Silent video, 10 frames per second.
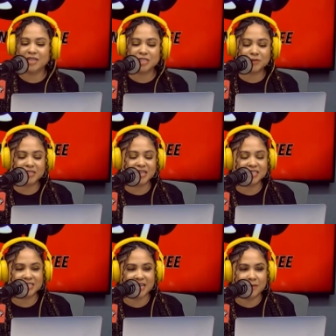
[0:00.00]
what you had
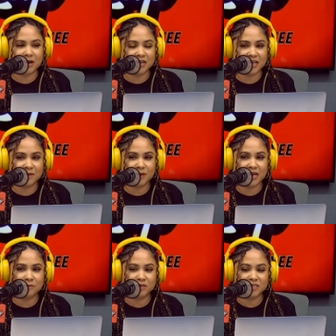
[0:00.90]
to say about getting
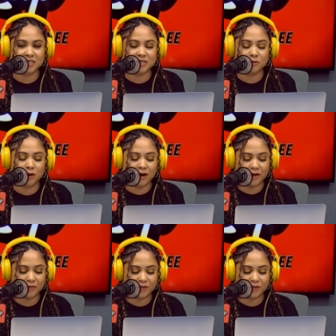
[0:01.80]
paid what she's worth for the